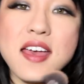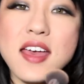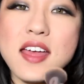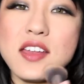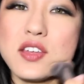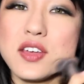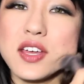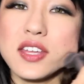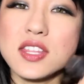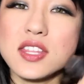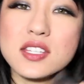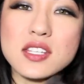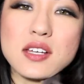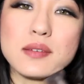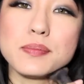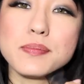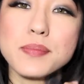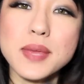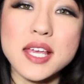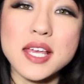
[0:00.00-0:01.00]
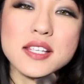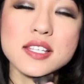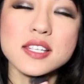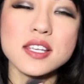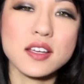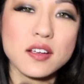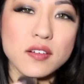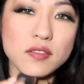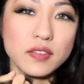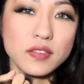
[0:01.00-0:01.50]
and you get this
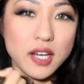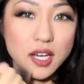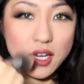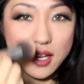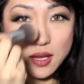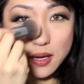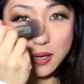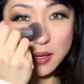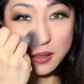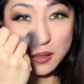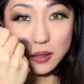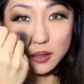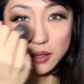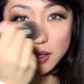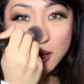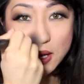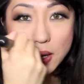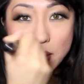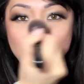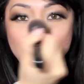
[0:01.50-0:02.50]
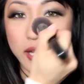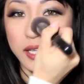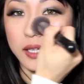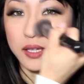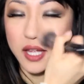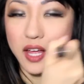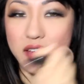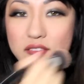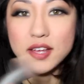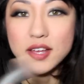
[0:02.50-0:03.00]
amazing radiant glow. I
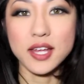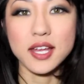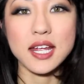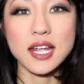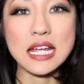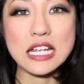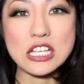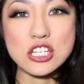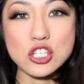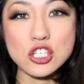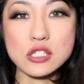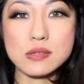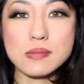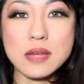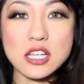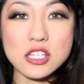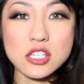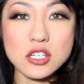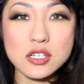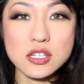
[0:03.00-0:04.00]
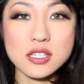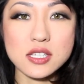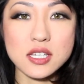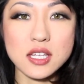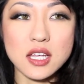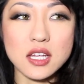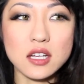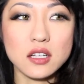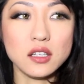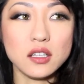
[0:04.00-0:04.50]
love it. It just makes your
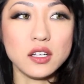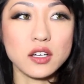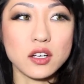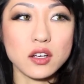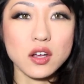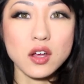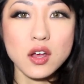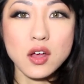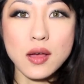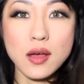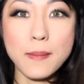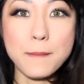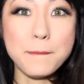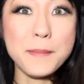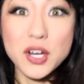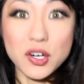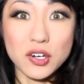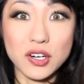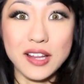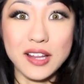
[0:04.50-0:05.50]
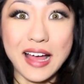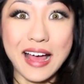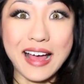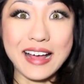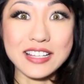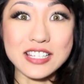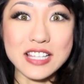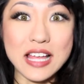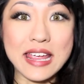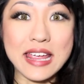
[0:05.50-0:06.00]
skin look
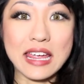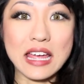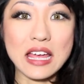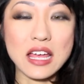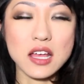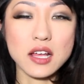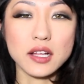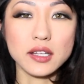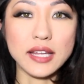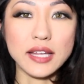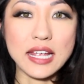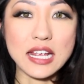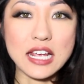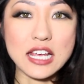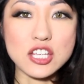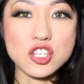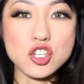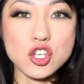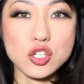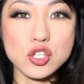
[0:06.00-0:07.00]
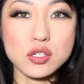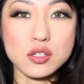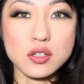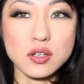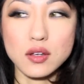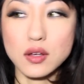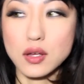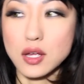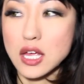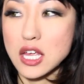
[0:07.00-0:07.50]
mineralized, like it
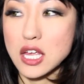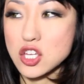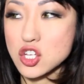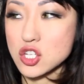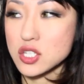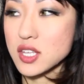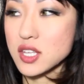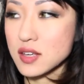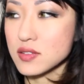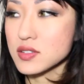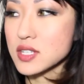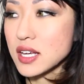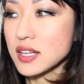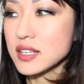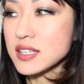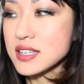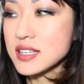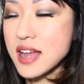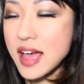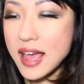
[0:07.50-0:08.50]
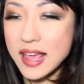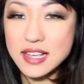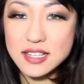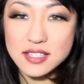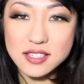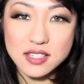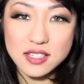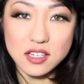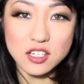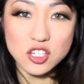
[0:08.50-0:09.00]
just gives a
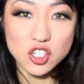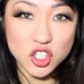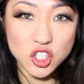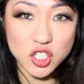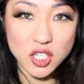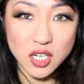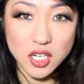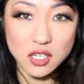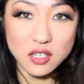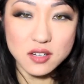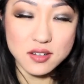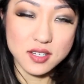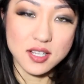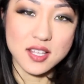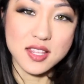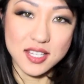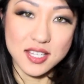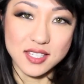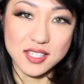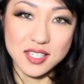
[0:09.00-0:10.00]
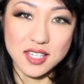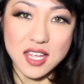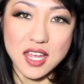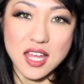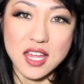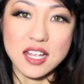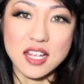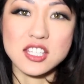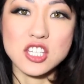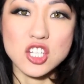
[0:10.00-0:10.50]
nice sheen to the
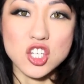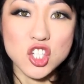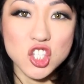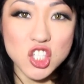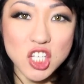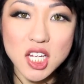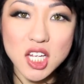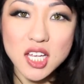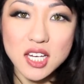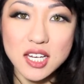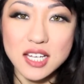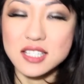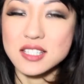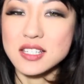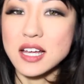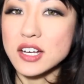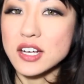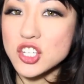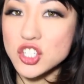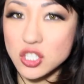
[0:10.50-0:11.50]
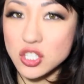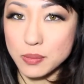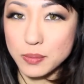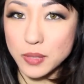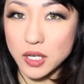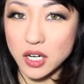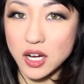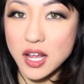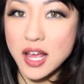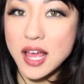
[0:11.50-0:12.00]
skin. It's a sheen, it's not a
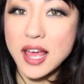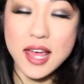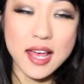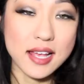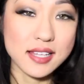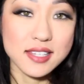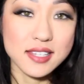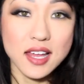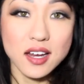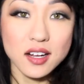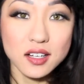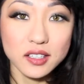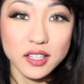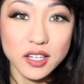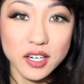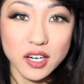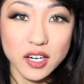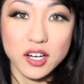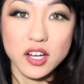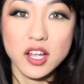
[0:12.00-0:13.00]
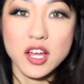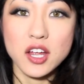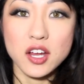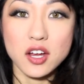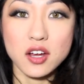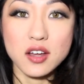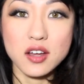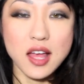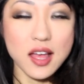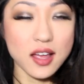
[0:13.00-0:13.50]
shimmer, it's not a glitter,
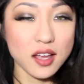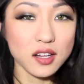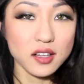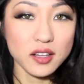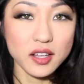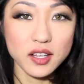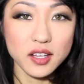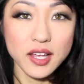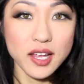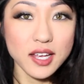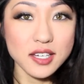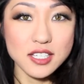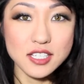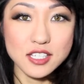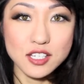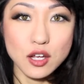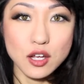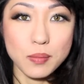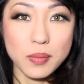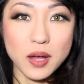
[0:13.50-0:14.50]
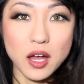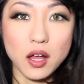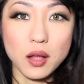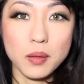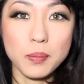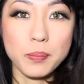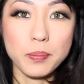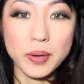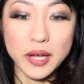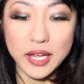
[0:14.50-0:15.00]
you're not gonna look like a disco
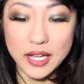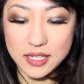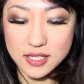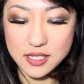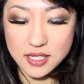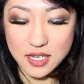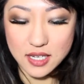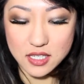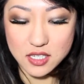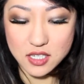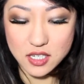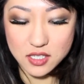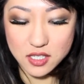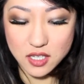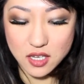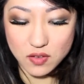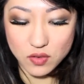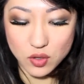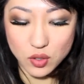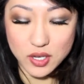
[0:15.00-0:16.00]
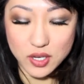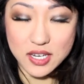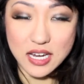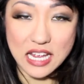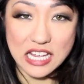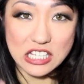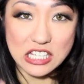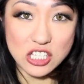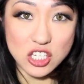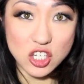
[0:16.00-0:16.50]
ball, but it does give you a
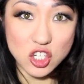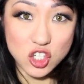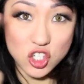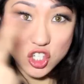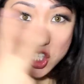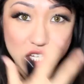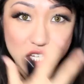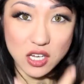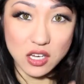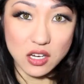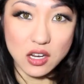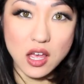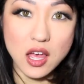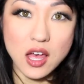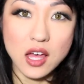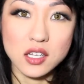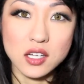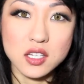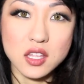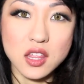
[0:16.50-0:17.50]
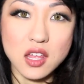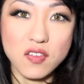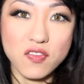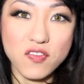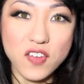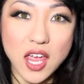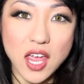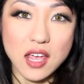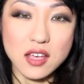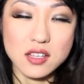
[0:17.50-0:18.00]
nice sheen to the
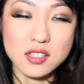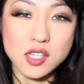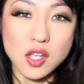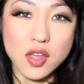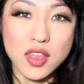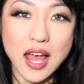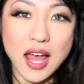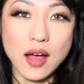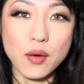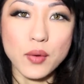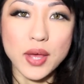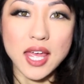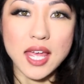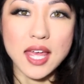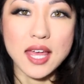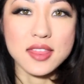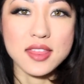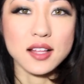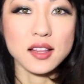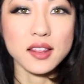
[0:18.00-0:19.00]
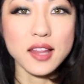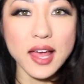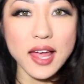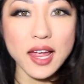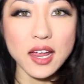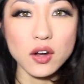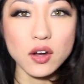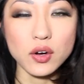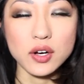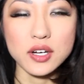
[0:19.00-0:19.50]
face, so that way in the
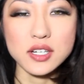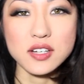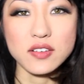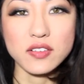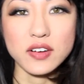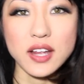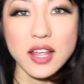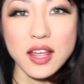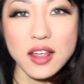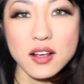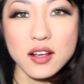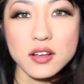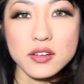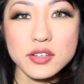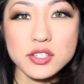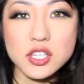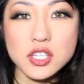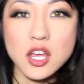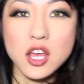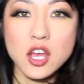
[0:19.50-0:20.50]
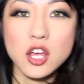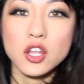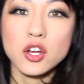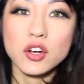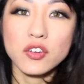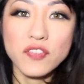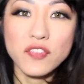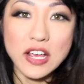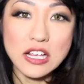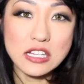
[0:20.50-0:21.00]
light or in different angles
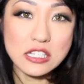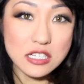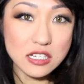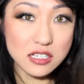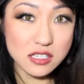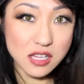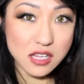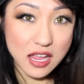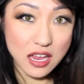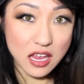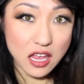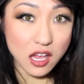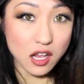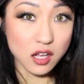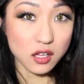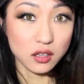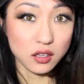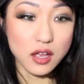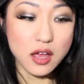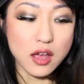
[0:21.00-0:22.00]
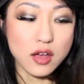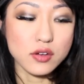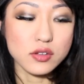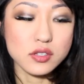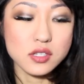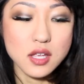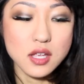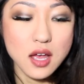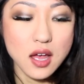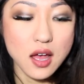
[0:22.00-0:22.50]
your face looks like it
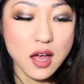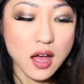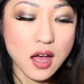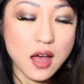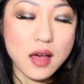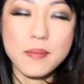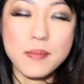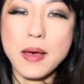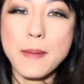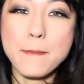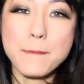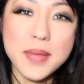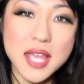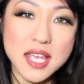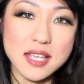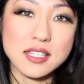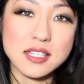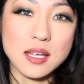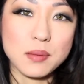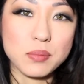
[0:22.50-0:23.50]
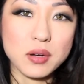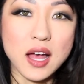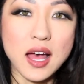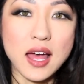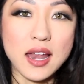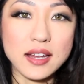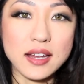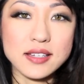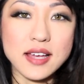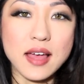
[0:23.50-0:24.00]
glows. Amazing
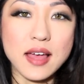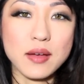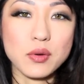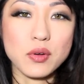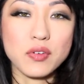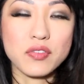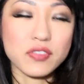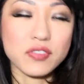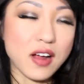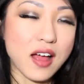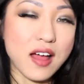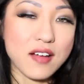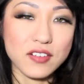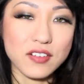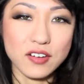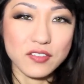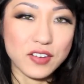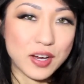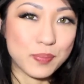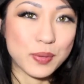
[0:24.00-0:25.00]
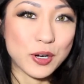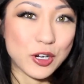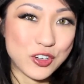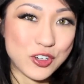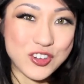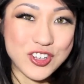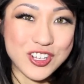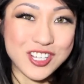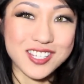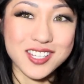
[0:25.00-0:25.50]
product. I will forever
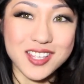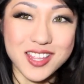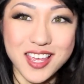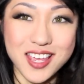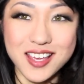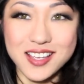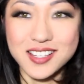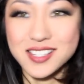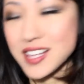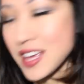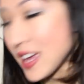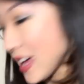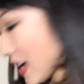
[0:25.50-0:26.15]
repurchase these.